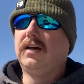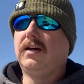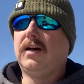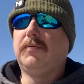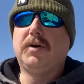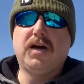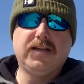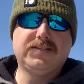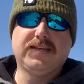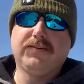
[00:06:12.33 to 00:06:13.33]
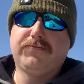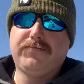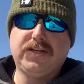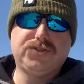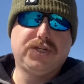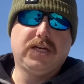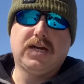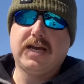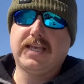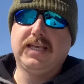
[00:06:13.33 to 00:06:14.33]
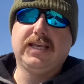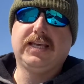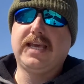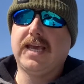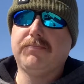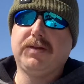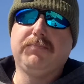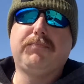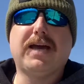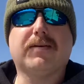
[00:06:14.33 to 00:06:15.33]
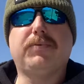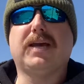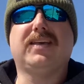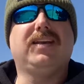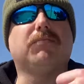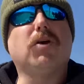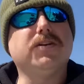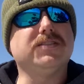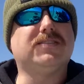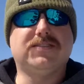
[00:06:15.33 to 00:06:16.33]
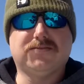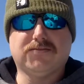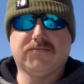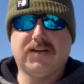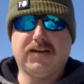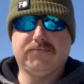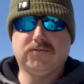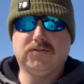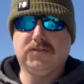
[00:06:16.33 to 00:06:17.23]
Hunting, fishing, hiking, camping, backpacking, emergency survival,